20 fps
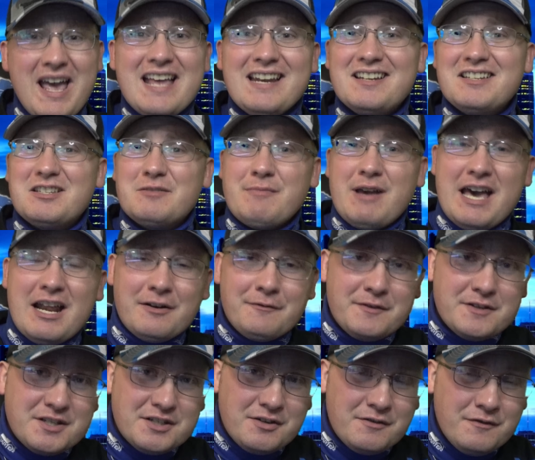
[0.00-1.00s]
doesn't matter
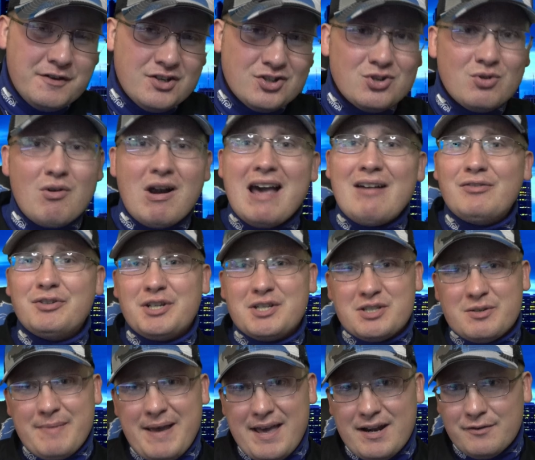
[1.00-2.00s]
if it's a division rival. It
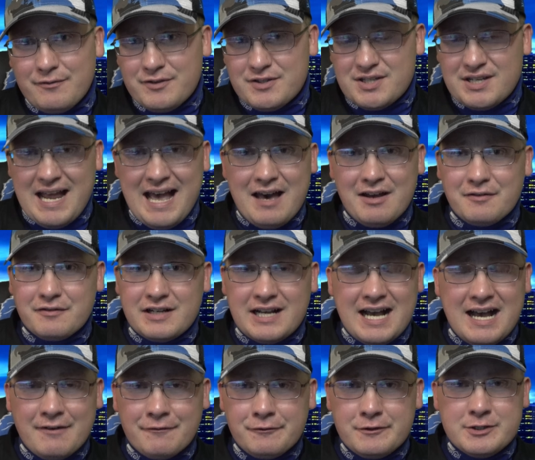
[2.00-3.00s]
doesn't matter if it's an
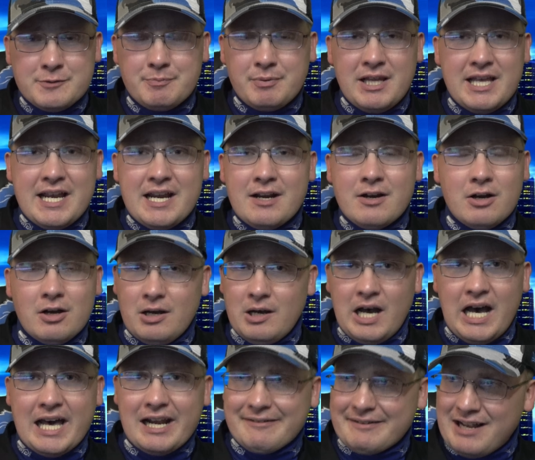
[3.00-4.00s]
out-of-conference player,
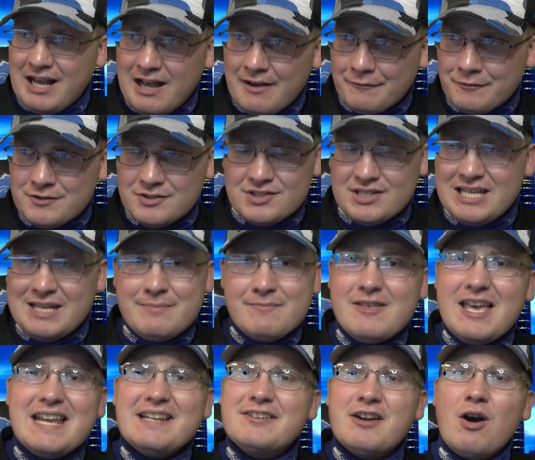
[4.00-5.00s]
out-of-conference team.
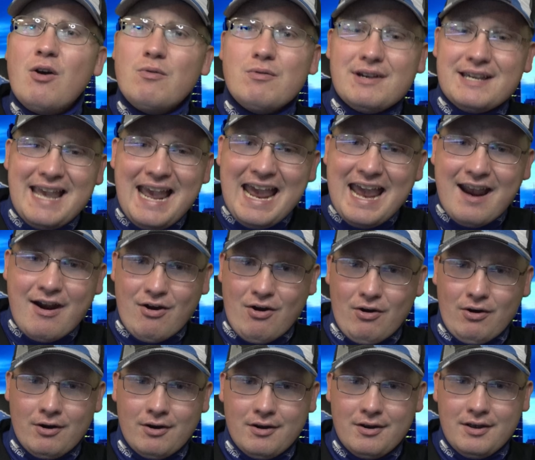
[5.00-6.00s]
They don't
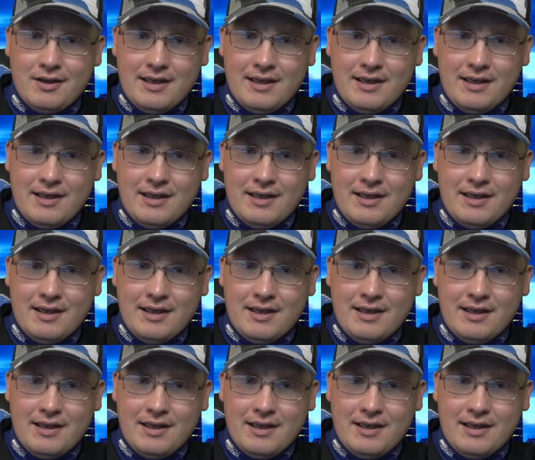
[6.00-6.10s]
care.